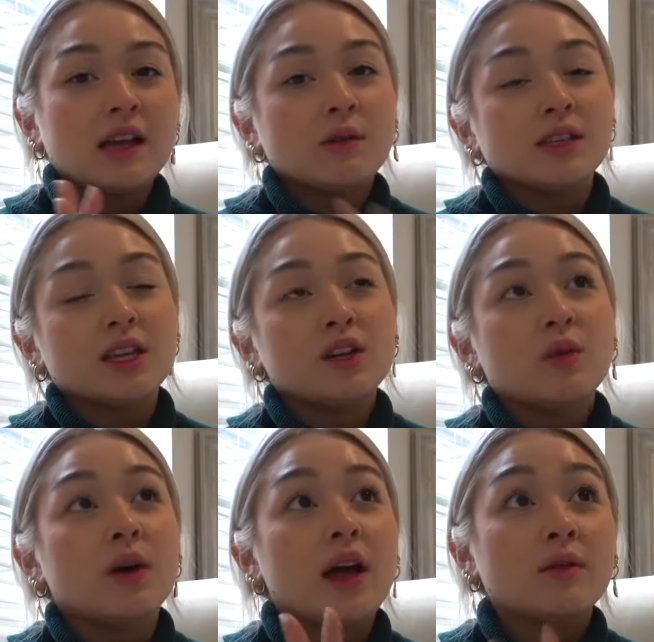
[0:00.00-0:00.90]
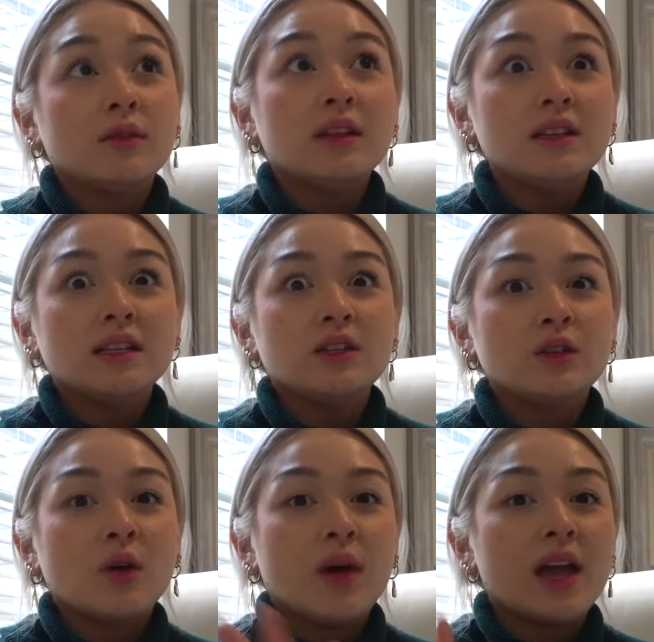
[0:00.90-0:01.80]
I was like, you know what, I really need to
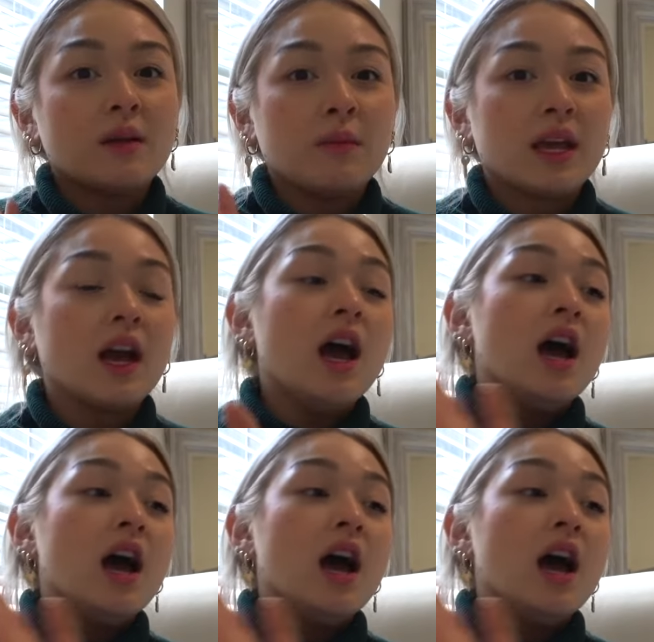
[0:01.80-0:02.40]
go ahead and make